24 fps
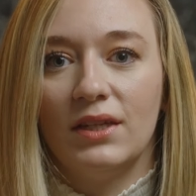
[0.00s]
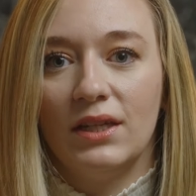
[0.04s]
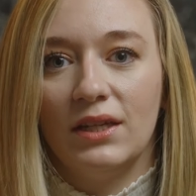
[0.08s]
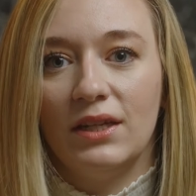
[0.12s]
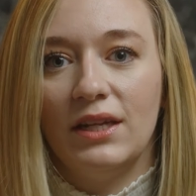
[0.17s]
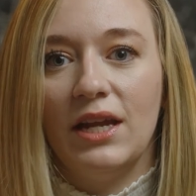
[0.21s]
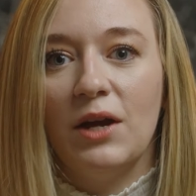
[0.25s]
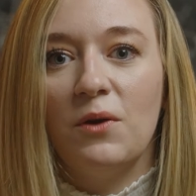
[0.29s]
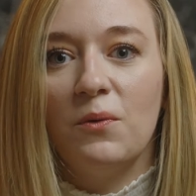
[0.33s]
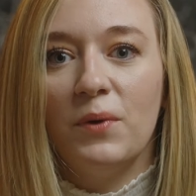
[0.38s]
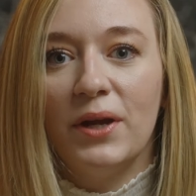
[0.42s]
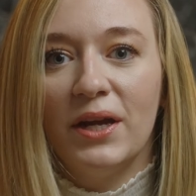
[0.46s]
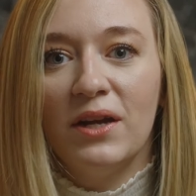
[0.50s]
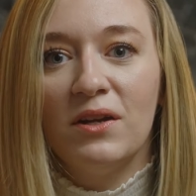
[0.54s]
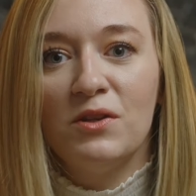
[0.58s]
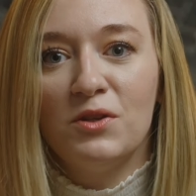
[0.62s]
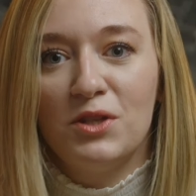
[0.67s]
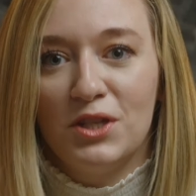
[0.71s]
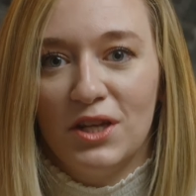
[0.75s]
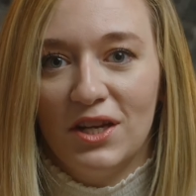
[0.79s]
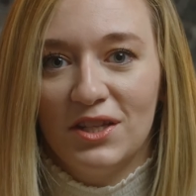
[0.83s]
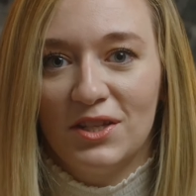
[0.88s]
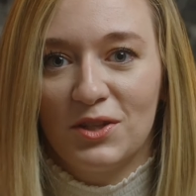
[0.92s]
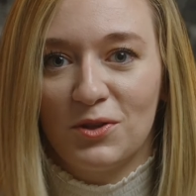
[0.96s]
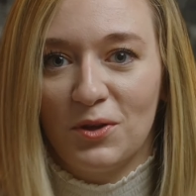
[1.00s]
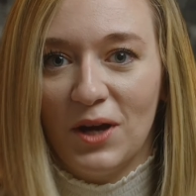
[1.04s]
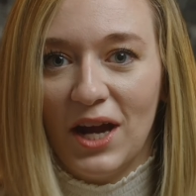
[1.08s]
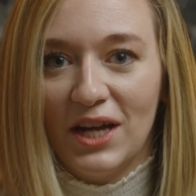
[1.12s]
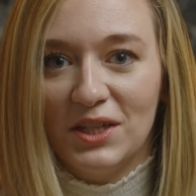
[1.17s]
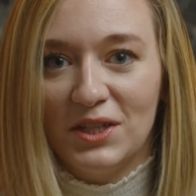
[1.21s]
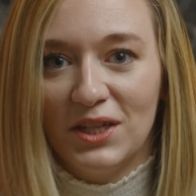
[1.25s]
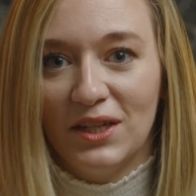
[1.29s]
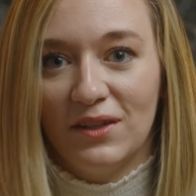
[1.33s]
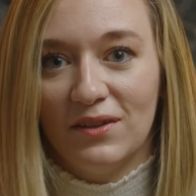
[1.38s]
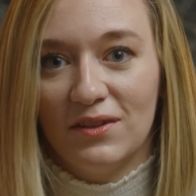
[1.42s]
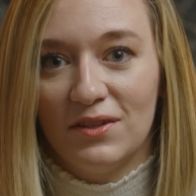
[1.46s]
Now, we are just
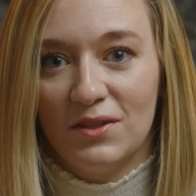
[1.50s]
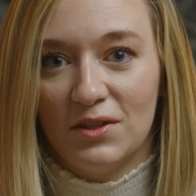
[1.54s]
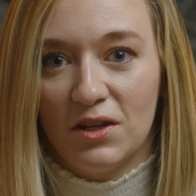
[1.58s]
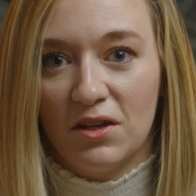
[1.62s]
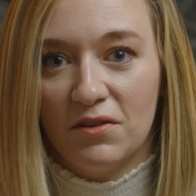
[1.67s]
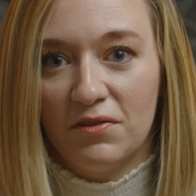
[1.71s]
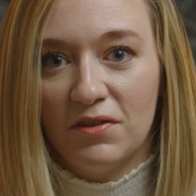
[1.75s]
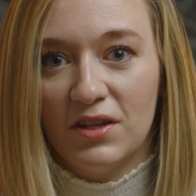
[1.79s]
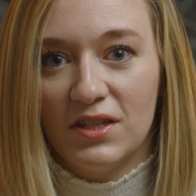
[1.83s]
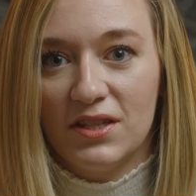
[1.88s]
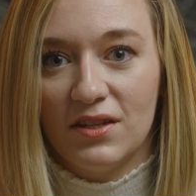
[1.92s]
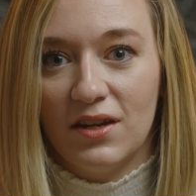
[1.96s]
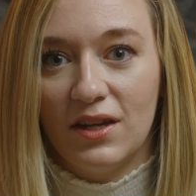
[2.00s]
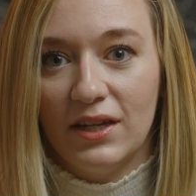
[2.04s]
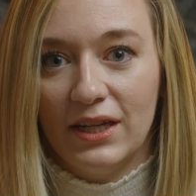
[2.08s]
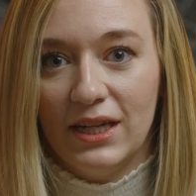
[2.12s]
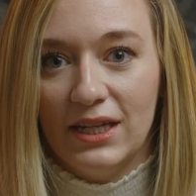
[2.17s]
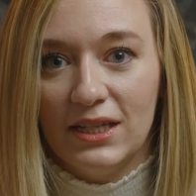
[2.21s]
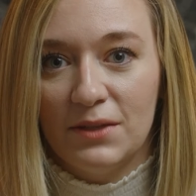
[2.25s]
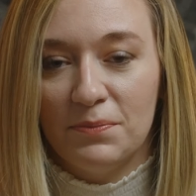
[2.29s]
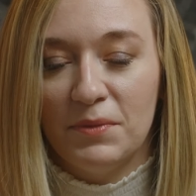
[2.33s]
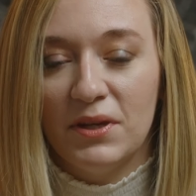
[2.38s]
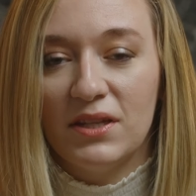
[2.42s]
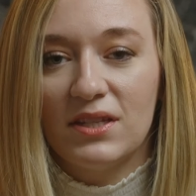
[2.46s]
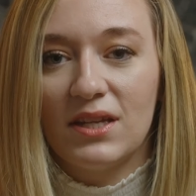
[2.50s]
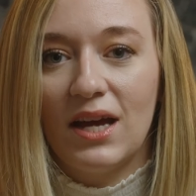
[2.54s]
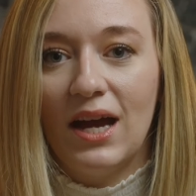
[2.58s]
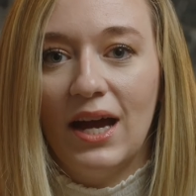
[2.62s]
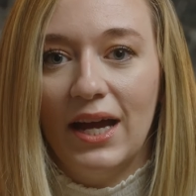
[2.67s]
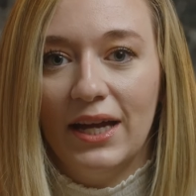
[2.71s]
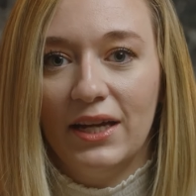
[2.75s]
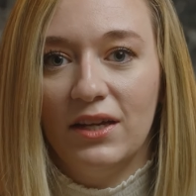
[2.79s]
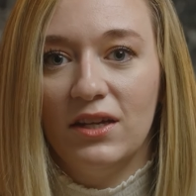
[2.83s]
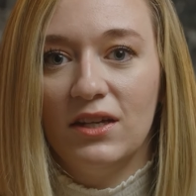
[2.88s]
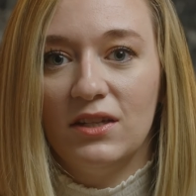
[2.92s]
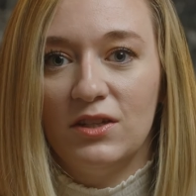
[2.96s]
scratching the surface on easements.
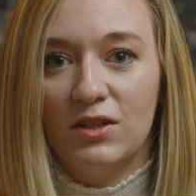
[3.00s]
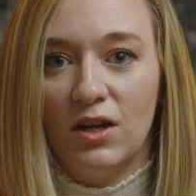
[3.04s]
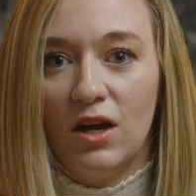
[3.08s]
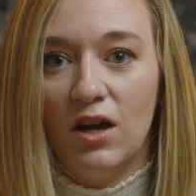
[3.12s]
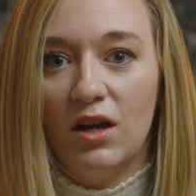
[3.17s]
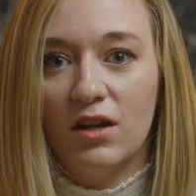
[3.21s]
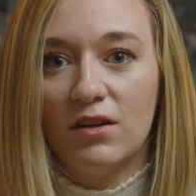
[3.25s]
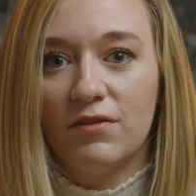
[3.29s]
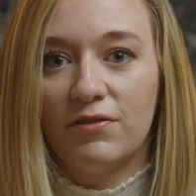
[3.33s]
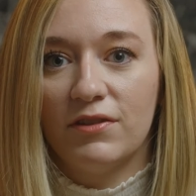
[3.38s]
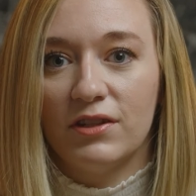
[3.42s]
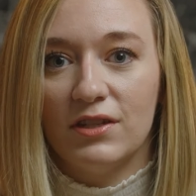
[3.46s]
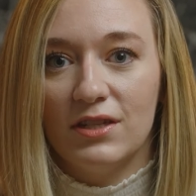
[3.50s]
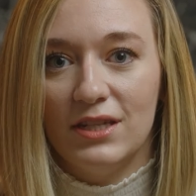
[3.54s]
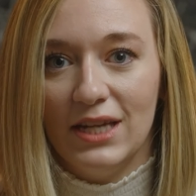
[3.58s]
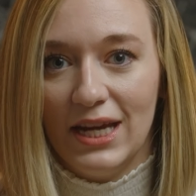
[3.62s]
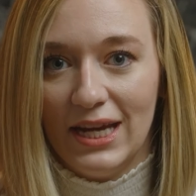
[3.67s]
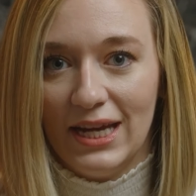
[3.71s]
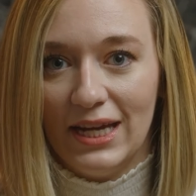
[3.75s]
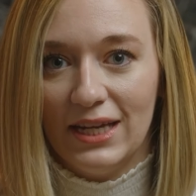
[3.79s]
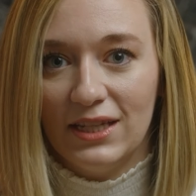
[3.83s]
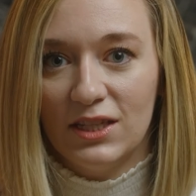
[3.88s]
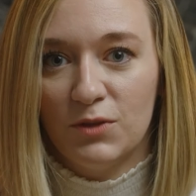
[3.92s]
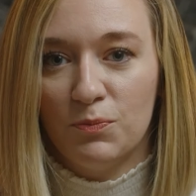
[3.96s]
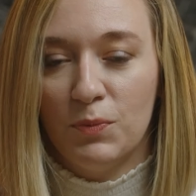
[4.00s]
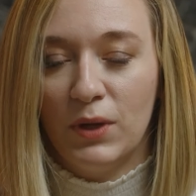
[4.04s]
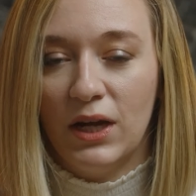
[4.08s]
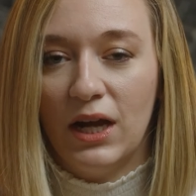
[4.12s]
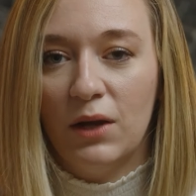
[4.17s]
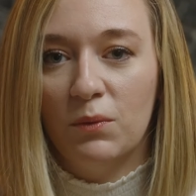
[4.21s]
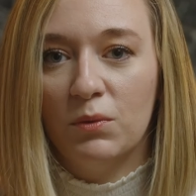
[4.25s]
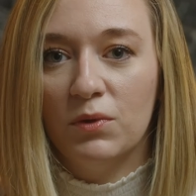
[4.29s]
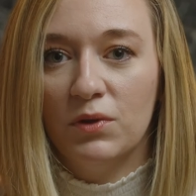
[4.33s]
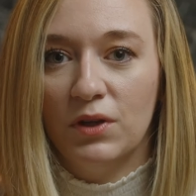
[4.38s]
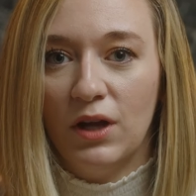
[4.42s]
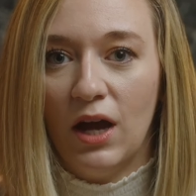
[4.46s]
I could talk for days, but I
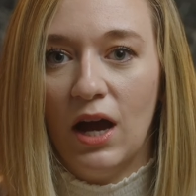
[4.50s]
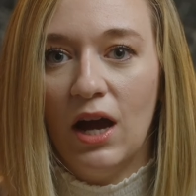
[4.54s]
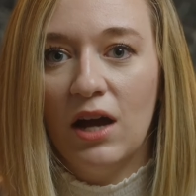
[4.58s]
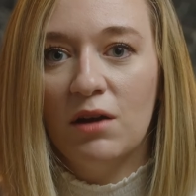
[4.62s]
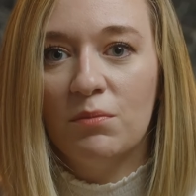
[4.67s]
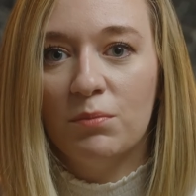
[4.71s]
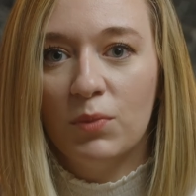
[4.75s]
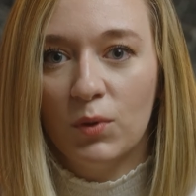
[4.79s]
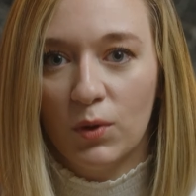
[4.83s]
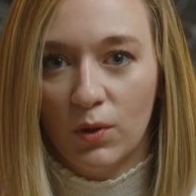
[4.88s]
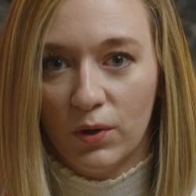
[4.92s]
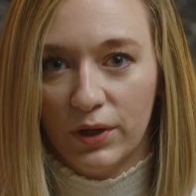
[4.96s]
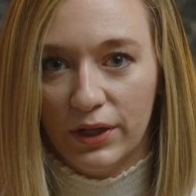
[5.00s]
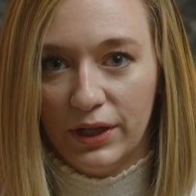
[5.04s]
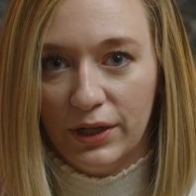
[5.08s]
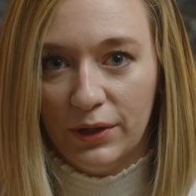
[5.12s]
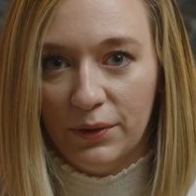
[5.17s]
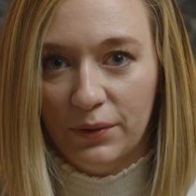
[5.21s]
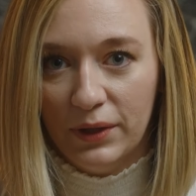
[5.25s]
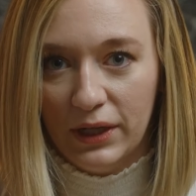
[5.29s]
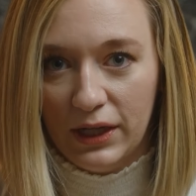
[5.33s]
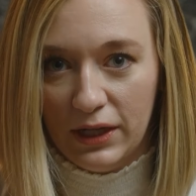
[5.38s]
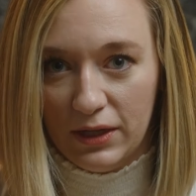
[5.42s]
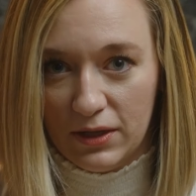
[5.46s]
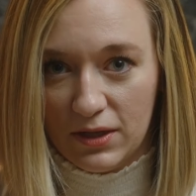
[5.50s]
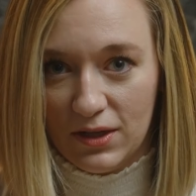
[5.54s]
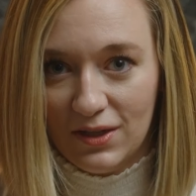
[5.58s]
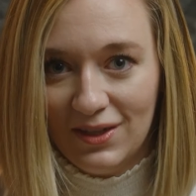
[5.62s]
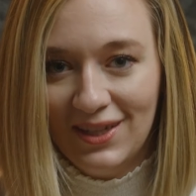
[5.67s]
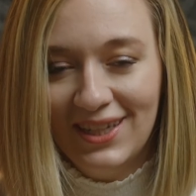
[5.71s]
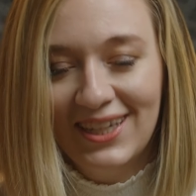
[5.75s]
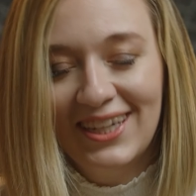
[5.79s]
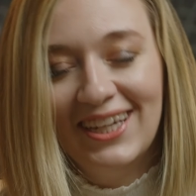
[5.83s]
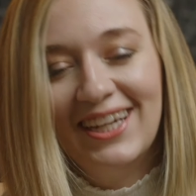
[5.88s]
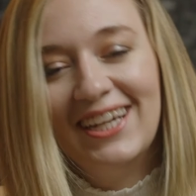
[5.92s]
will not bore you here.